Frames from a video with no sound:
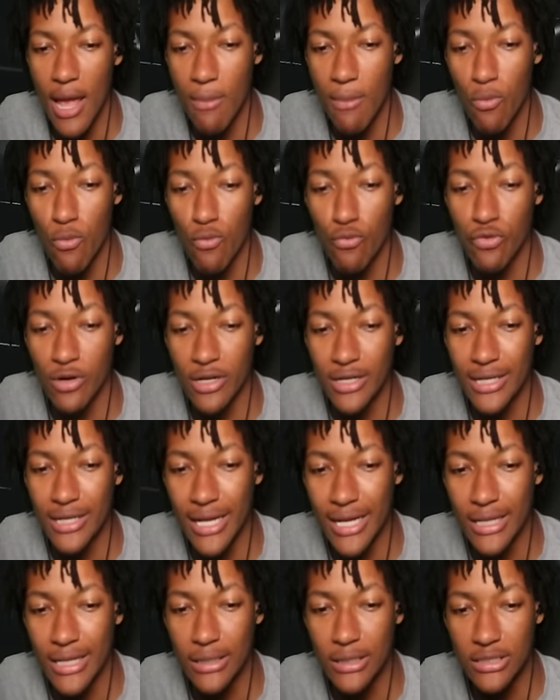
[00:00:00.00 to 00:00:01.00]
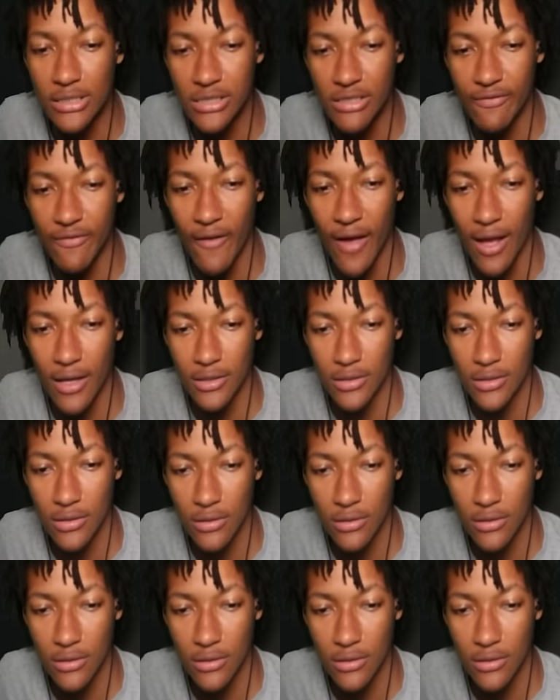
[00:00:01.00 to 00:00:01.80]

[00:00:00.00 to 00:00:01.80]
move ridiculously fast.